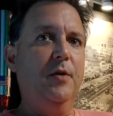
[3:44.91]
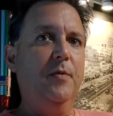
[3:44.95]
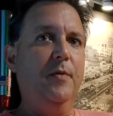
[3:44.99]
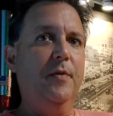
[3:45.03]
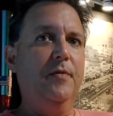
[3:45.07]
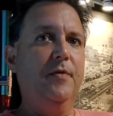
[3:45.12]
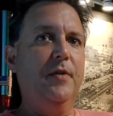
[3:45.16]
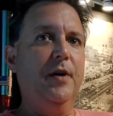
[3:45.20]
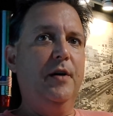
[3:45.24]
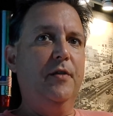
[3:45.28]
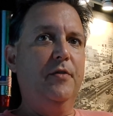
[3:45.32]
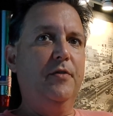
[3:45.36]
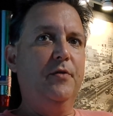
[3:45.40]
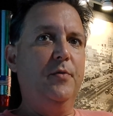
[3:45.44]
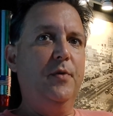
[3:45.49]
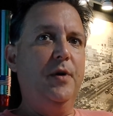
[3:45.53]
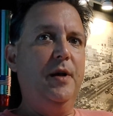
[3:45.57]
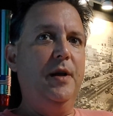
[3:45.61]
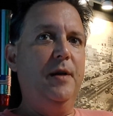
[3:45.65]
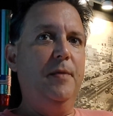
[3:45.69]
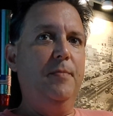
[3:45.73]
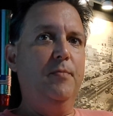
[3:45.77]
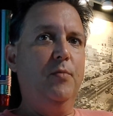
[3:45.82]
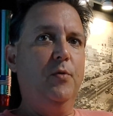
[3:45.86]
We've got
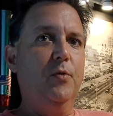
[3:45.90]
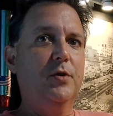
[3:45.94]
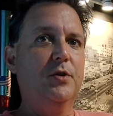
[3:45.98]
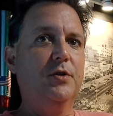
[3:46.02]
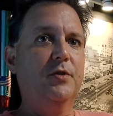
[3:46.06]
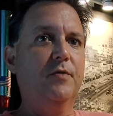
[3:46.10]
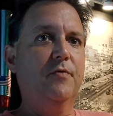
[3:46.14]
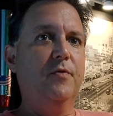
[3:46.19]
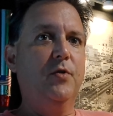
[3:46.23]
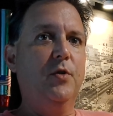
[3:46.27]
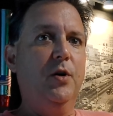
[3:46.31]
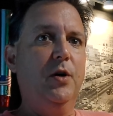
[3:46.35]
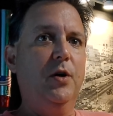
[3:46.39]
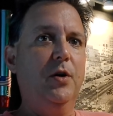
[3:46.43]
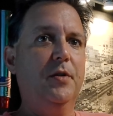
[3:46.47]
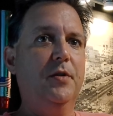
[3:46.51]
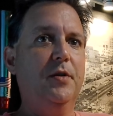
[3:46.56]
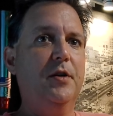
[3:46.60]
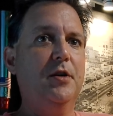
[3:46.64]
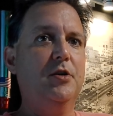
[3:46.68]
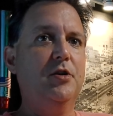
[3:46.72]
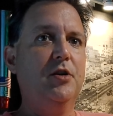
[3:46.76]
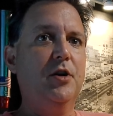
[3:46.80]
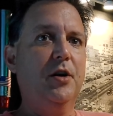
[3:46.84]
3 ports of call on
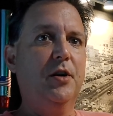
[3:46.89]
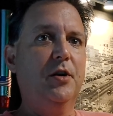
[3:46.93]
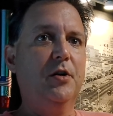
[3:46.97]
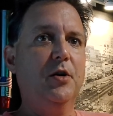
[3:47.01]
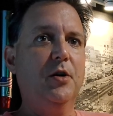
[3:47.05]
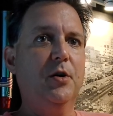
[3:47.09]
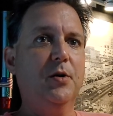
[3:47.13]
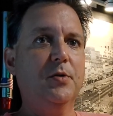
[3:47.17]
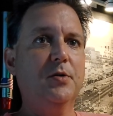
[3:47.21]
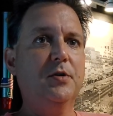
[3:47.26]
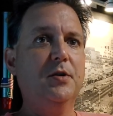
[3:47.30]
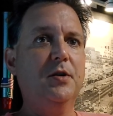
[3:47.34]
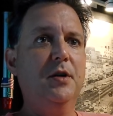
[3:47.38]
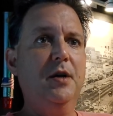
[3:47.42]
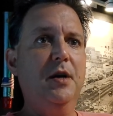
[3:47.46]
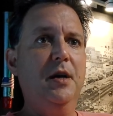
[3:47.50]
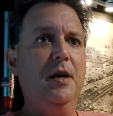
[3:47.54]
the Aegean coast.